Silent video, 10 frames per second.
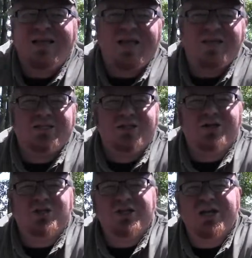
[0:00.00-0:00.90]
And so
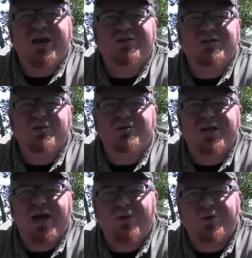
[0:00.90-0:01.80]
you should never do
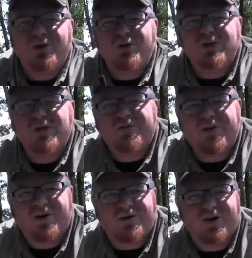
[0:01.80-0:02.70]
that when using a
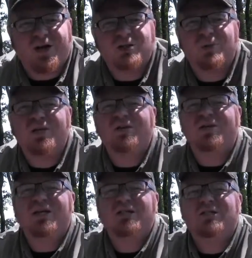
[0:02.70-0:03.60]
ferro rod. You either
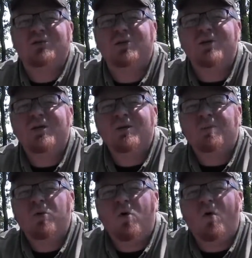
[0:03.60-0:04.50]
need to
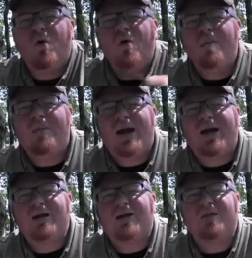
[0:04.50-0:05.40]
pull
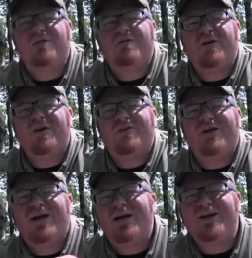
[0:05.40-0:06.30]
back on the ferro
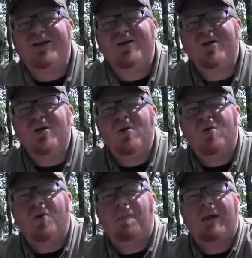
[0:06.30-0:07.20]
rod
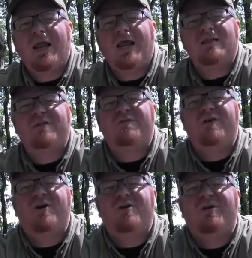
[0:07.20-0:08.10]
or plant the
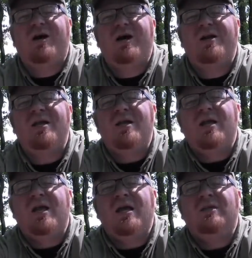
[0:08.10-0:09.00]
ferro rod
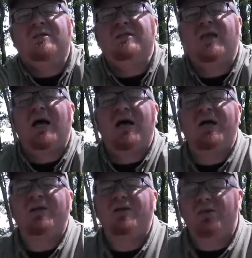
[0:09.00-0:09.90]
and
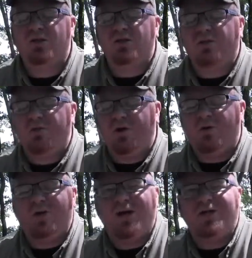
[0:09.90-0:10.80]
slide the
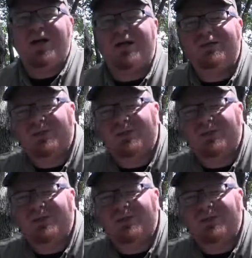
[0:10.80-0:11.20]
ferro rod down.